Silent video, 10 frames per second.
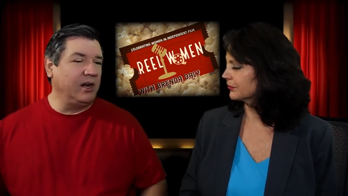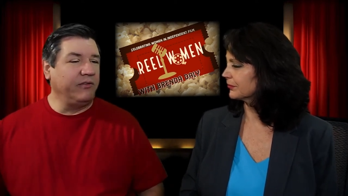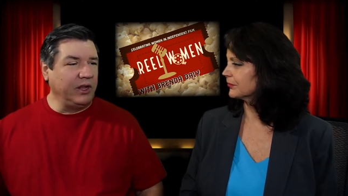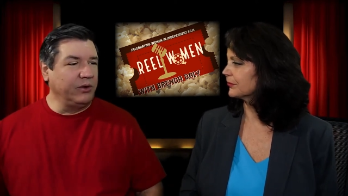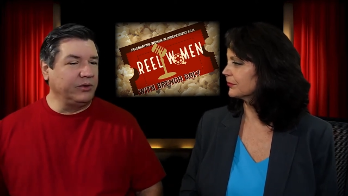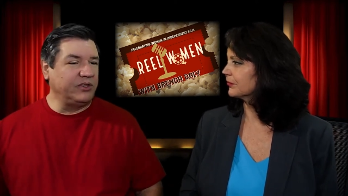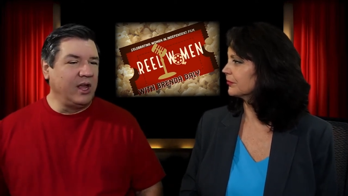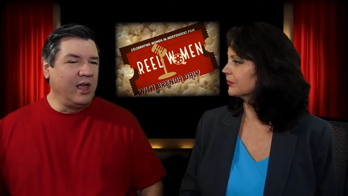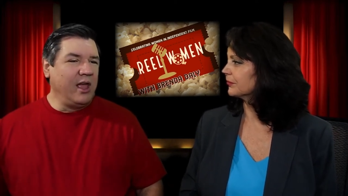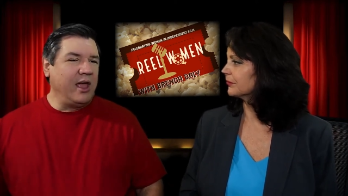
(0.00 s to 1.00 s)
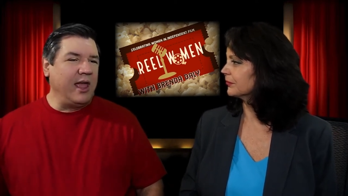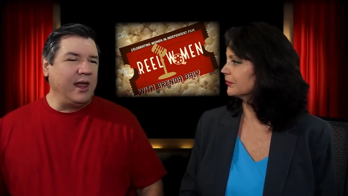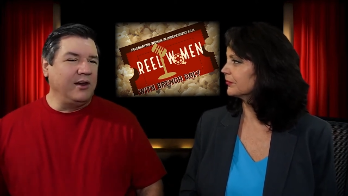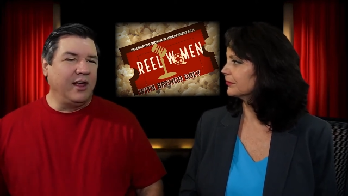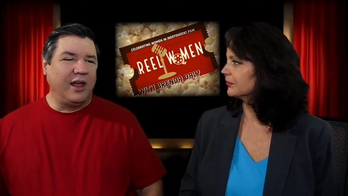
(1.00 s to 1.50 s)
Speaker 1: interviews.
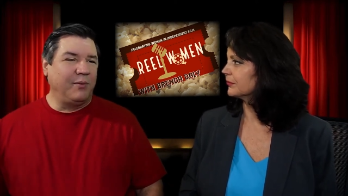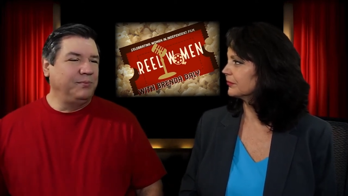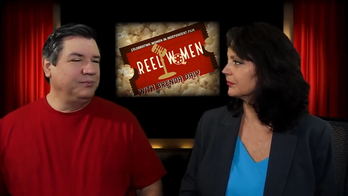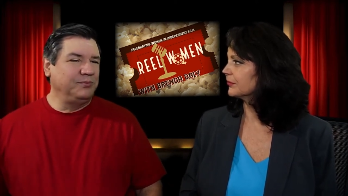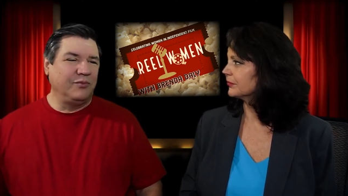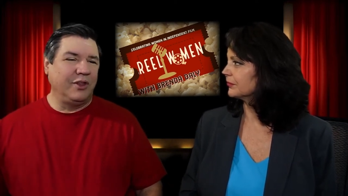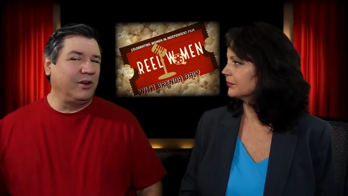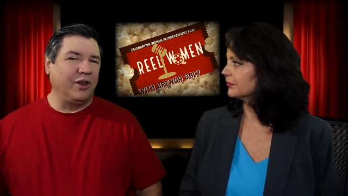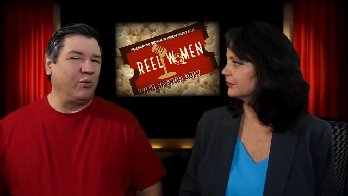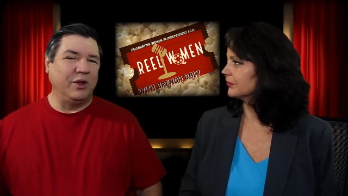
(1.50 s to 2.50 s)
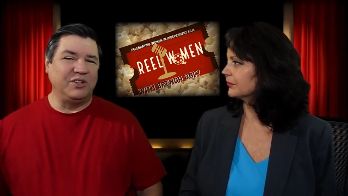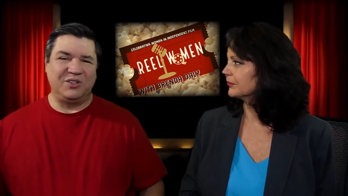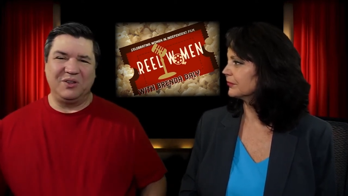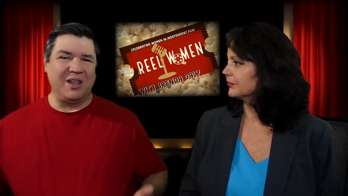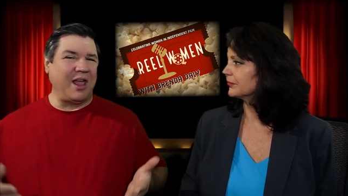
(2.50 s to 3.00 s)
And uh, there, there
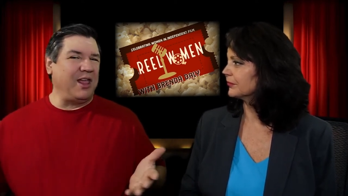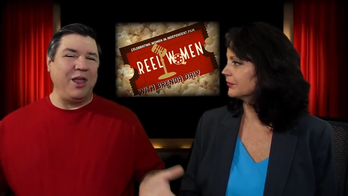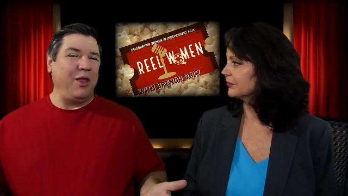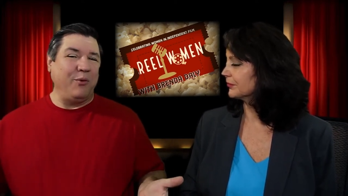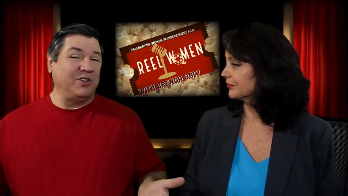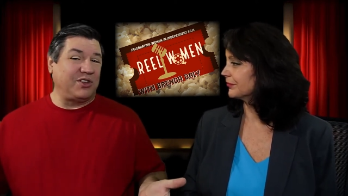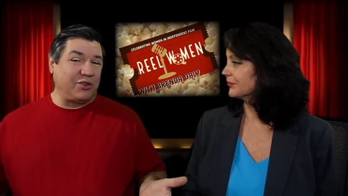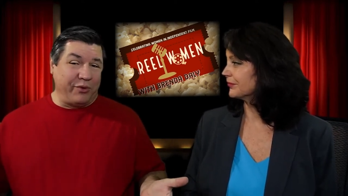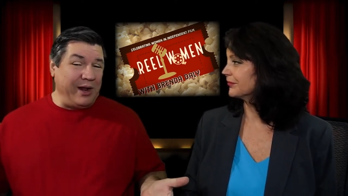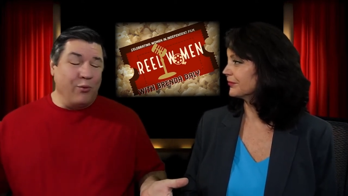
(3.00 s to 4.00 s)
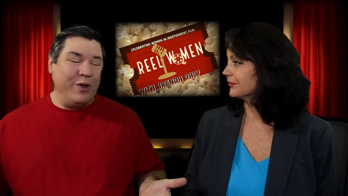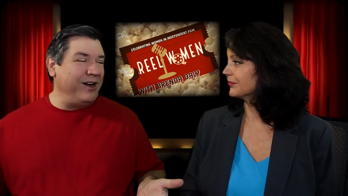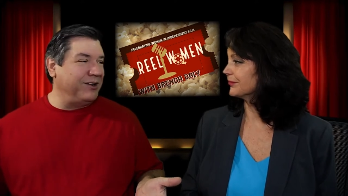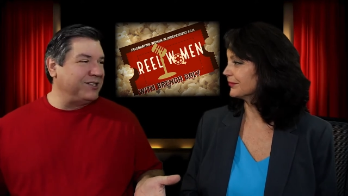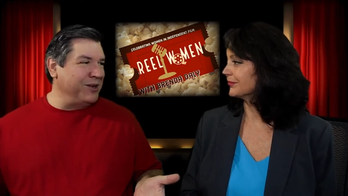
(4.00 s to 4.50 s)
was it was three
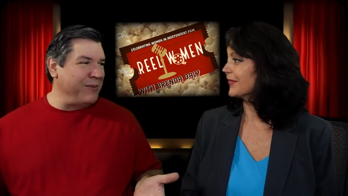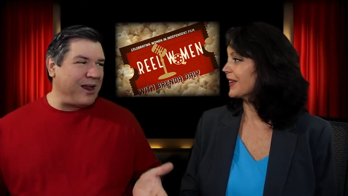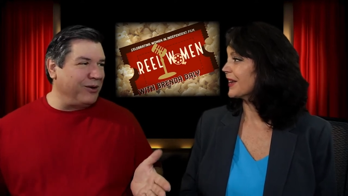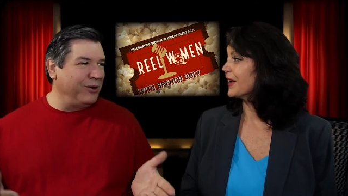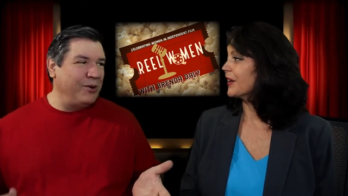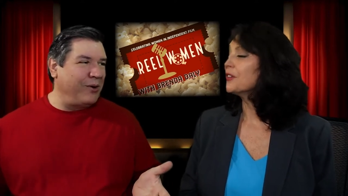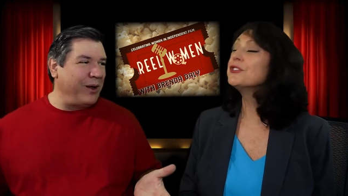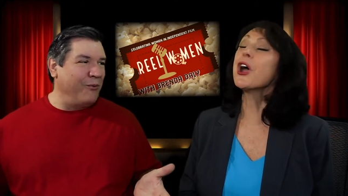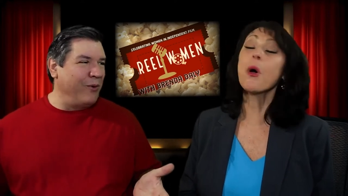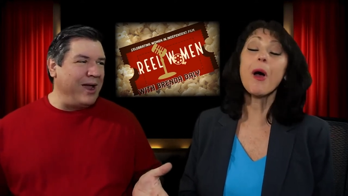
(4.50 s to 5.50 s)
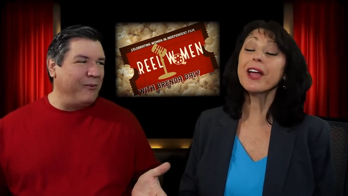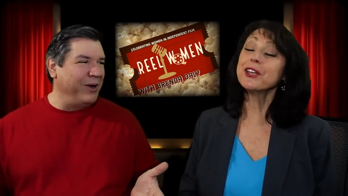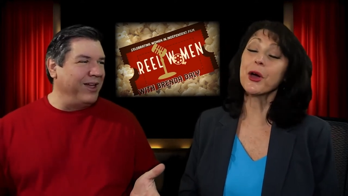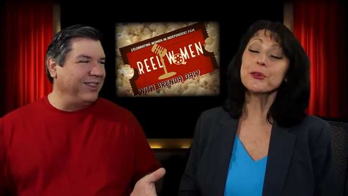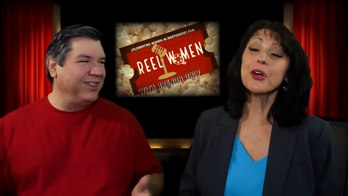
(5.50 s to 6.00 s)
winners, no matter who I. No, I
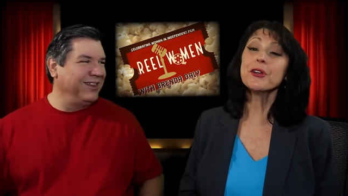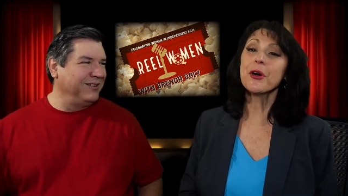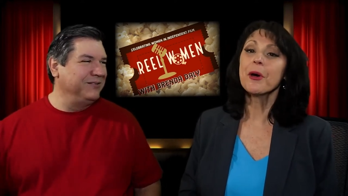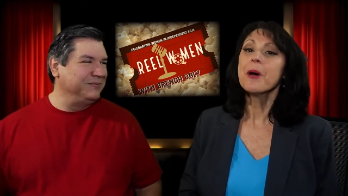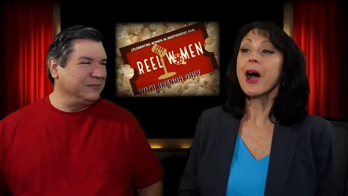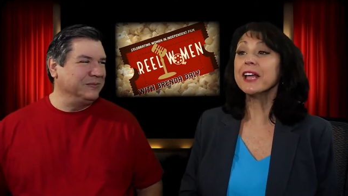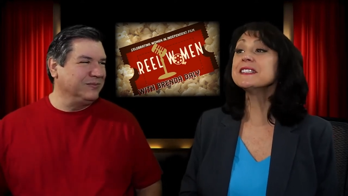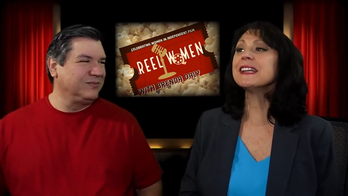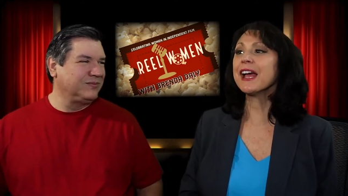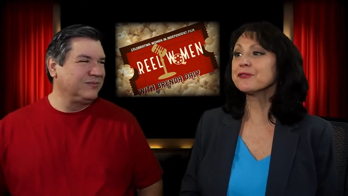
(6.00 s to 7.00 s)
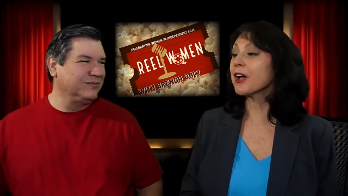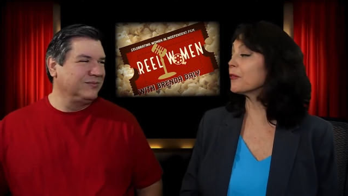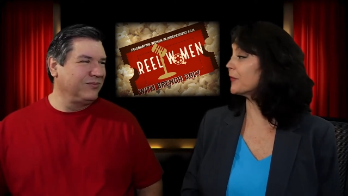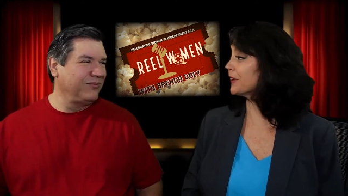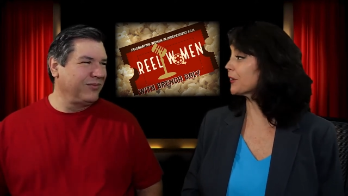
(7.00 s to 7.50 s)
know, with.
Speaker 2: no, no. I did have
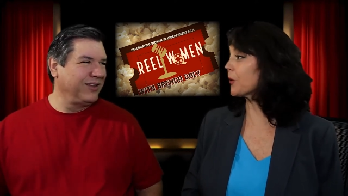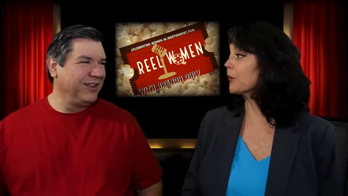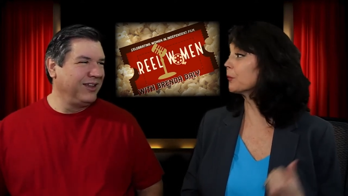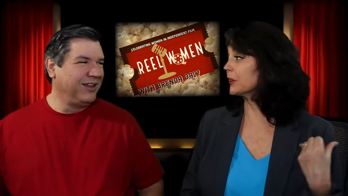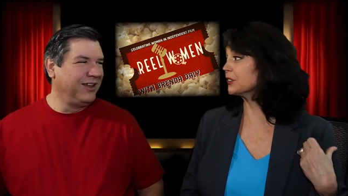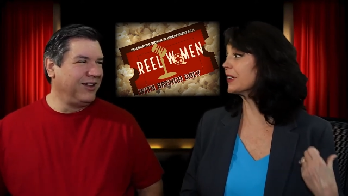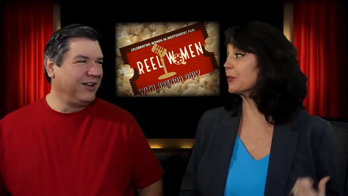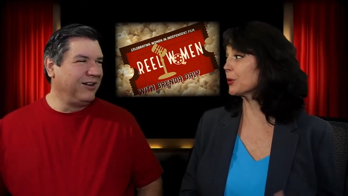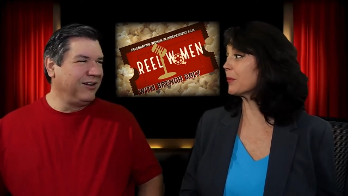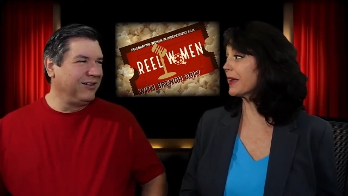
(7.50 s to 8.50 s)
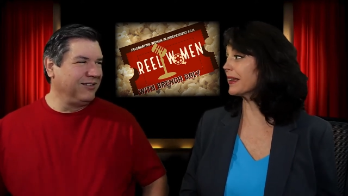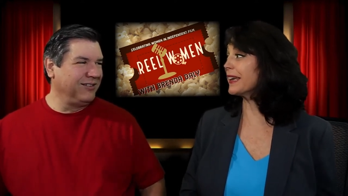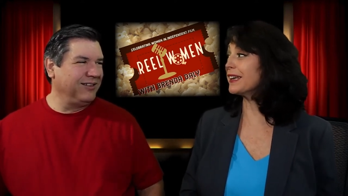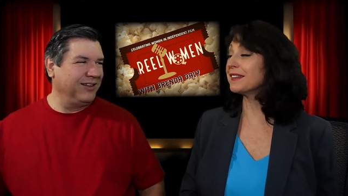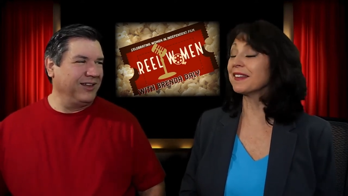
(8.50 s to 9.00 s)
Tom Fisco originally as one of my
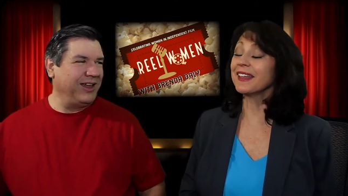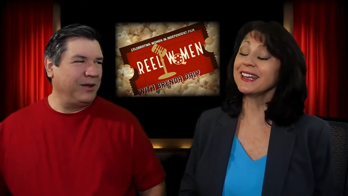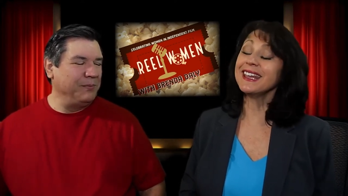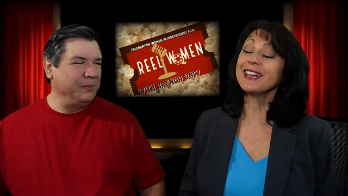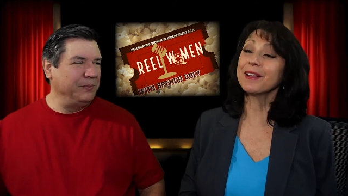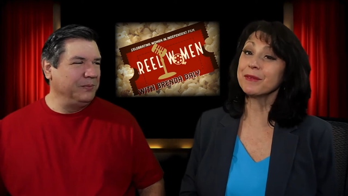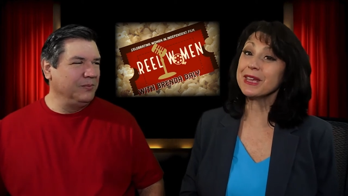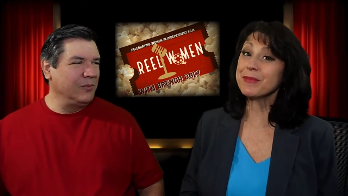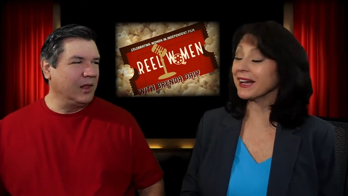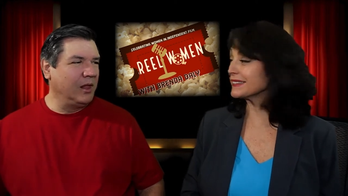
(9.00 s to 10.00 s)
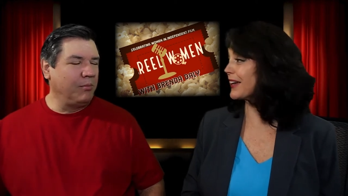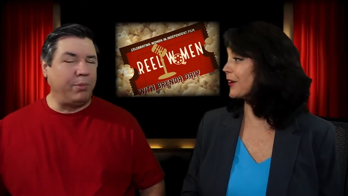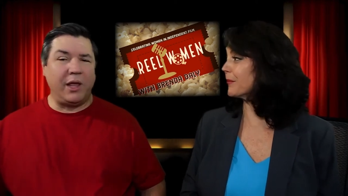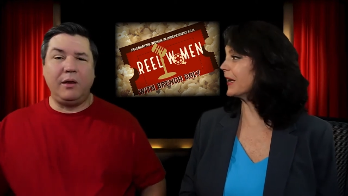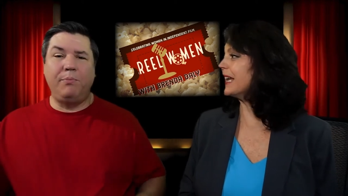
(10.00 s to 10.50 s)
leads, and yeah. then he he backed out
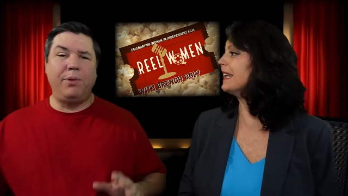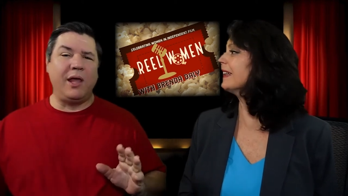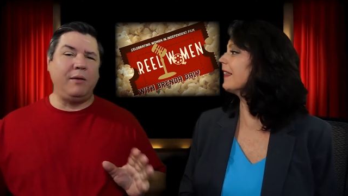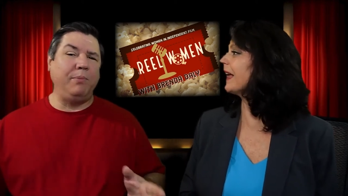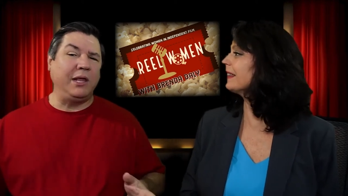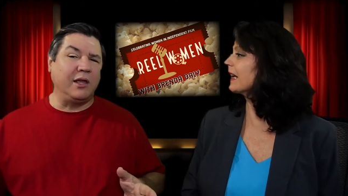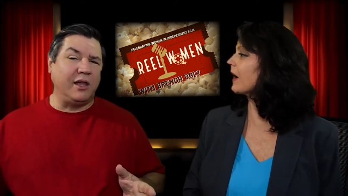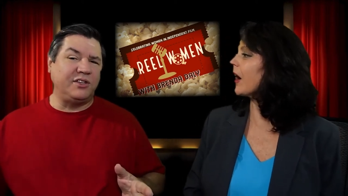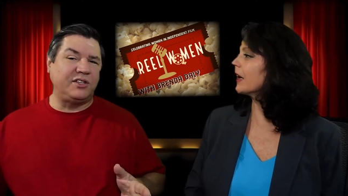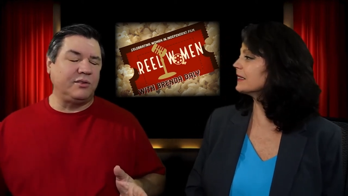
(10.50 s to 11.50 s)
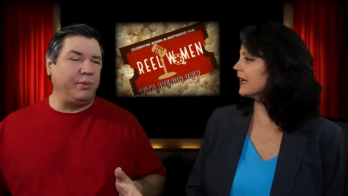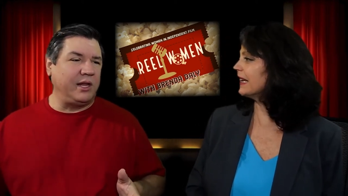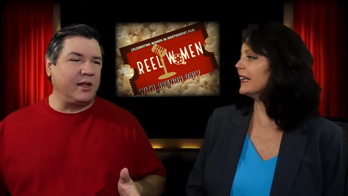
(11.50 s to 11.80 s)
but, on me. He didn't like because, the content. He